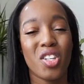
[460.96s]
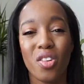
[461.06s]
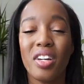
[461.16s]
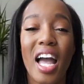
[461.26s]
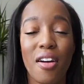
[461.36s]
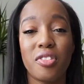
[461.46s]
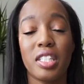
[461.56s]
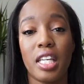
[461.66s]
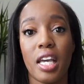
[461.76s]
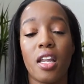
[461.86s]
you don't have to
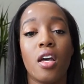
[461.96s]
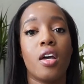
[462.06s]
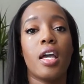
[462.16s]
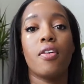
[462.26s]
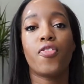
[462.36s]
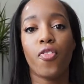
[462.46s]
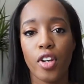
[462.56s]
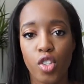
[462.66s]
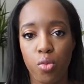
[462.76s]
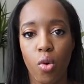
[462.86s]
get
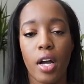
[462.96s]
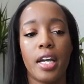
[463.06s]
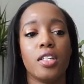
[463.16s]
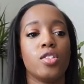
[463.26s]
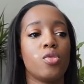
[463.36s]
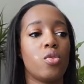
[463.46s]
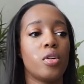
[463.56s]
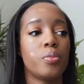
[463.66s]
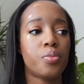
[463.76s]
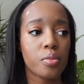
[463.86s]
French wines
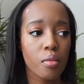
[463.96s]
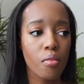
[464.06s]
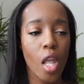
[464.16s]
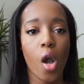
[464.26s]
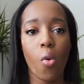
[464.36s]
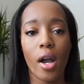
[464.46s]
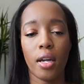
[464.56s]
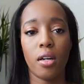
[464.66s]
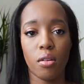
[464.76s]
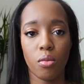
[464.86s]
or
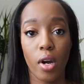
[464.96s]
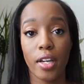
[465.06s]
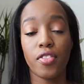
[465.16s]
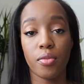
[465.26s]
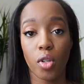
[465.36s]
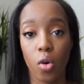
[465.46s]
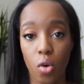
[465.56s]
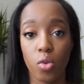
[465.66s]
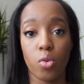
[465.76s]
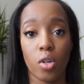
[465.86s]
a wine from the
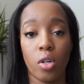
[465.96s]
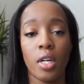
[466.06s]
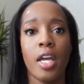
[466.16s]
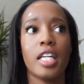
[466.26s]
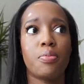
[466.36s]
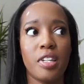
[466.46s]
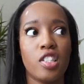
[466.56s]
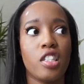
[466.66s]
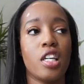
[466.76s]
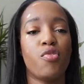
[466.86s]
old world,
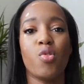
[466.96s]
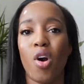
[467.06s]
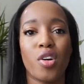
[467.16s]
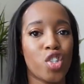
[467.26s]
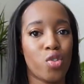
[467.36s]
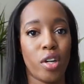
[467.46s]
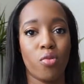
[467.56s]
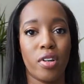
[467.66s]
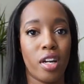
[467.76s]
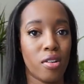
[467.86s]
especially if you are just trying
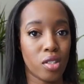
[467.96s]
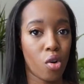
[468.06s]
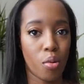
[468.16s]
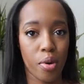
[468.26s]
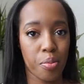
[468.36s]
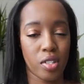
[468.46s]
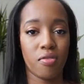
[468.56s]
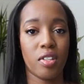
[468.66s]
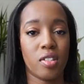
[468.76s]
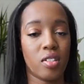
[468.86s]
to run out, because the whole purpose
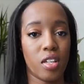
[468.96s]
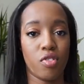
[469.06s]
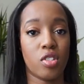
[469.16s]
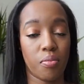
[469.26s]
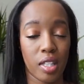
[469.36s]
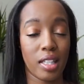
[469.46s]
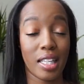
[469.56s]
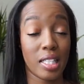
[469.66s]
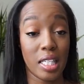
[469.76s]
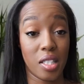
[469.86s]
of this is to give you something
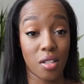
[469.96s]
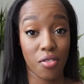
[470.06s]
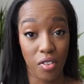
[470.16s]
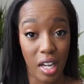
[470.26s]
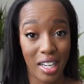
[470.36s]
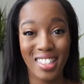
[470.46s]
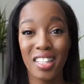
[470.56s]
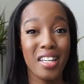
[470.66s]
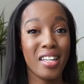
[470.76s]
that's easy to find.